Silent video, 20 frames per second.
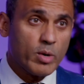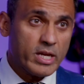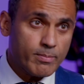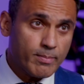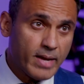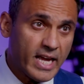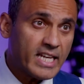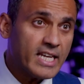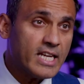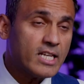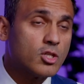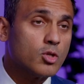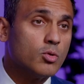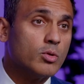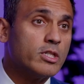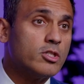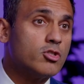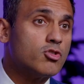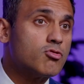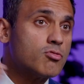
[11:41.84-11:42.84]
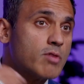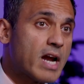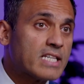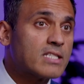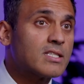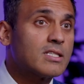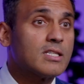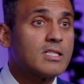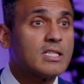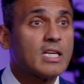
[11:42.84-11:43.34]
we may need to
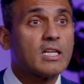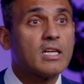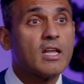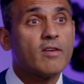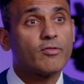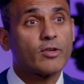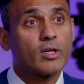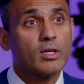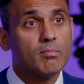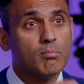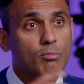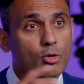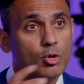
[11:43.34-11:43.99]
address the significant